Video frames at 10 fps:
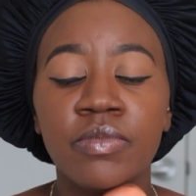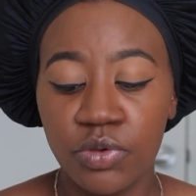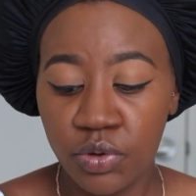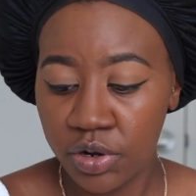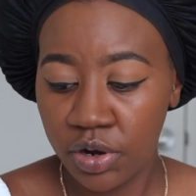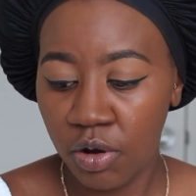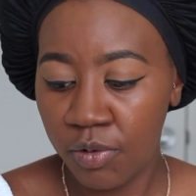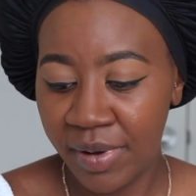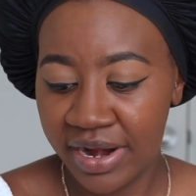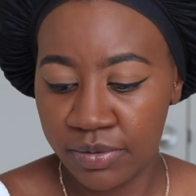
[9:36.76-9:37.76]
You could
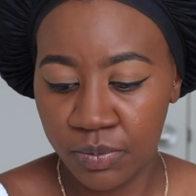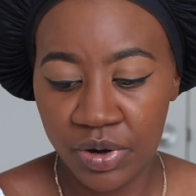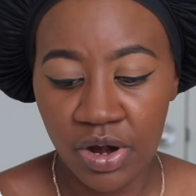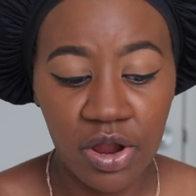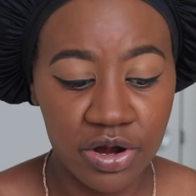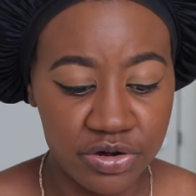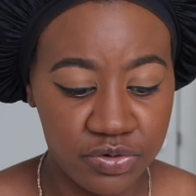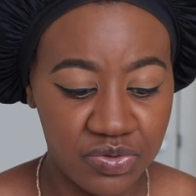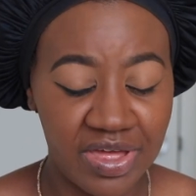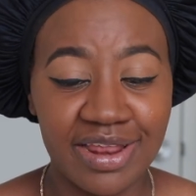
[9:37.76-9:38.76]
go, but we're not going to
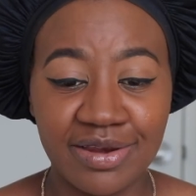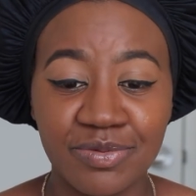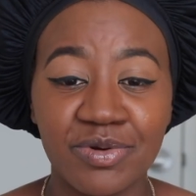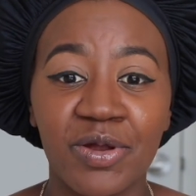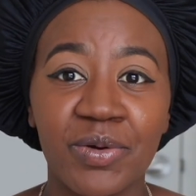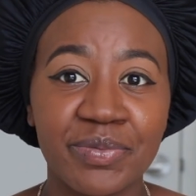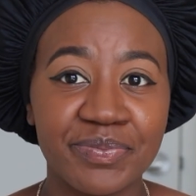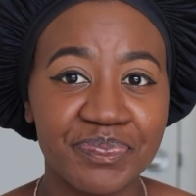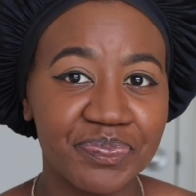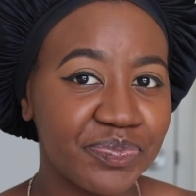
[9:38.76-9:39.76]
do that, you know.
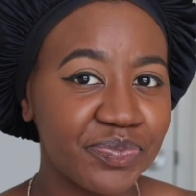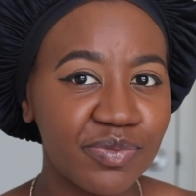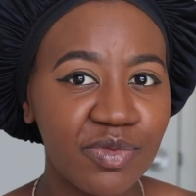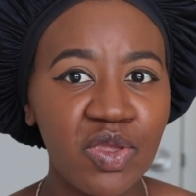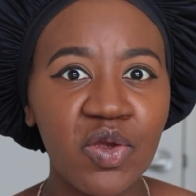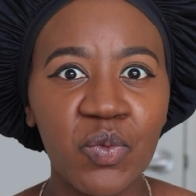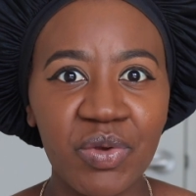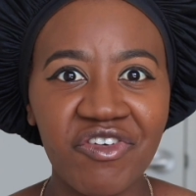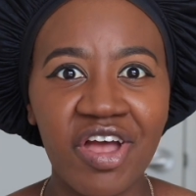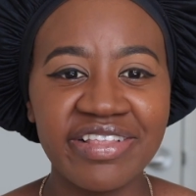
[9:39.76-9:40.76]

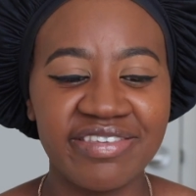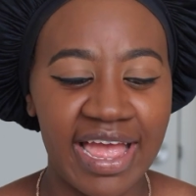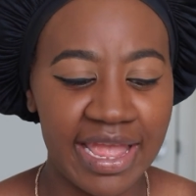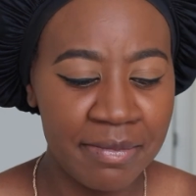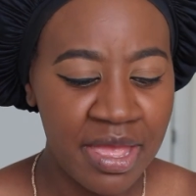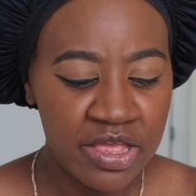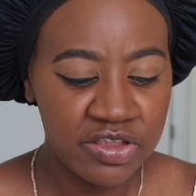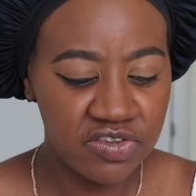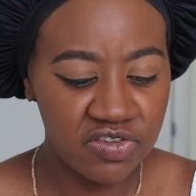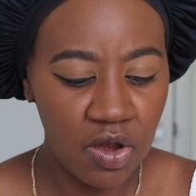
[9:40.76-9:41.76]
We've got time,
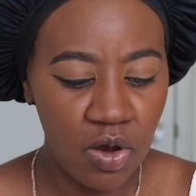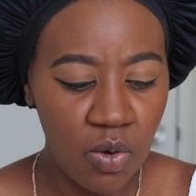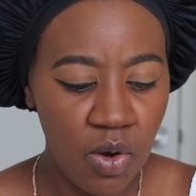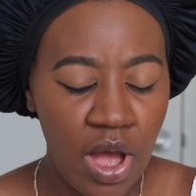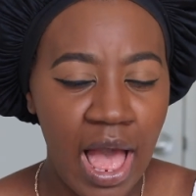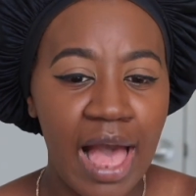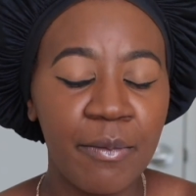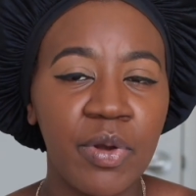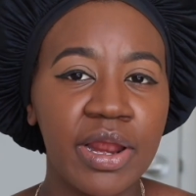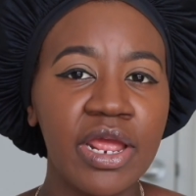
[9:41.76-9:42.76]
so
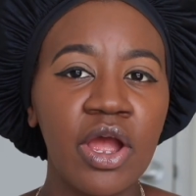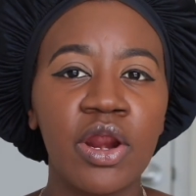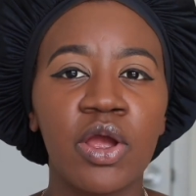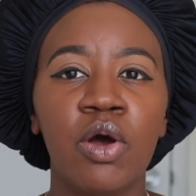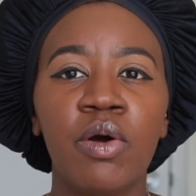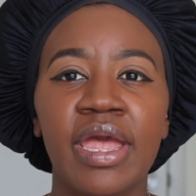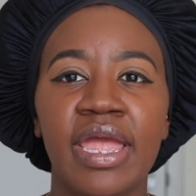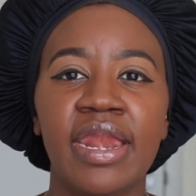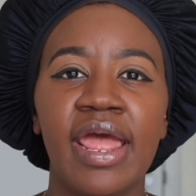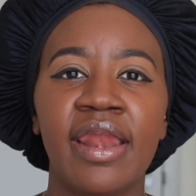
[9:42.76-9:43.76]
I'm quickly gonna go
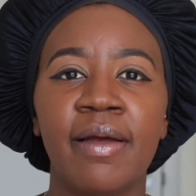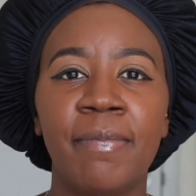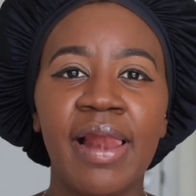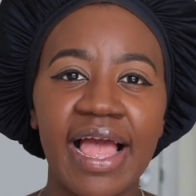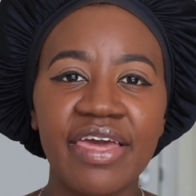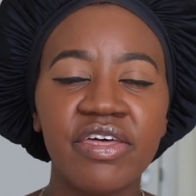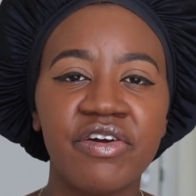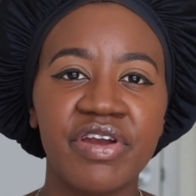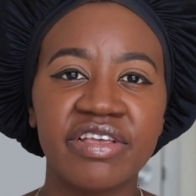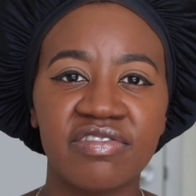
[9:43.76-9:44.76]
ahead and apply
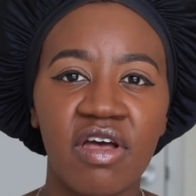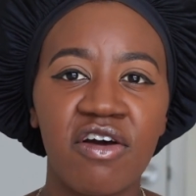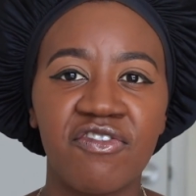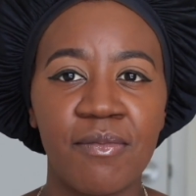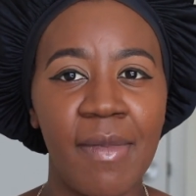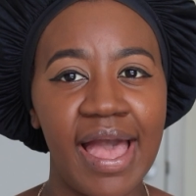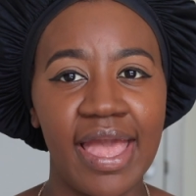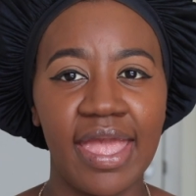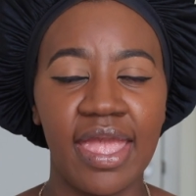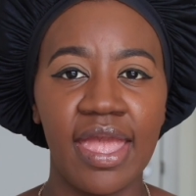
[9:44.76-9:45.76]
the rest of
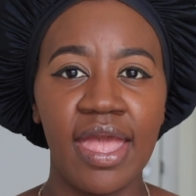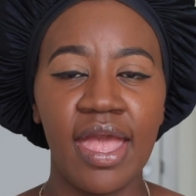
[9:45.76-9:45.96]
my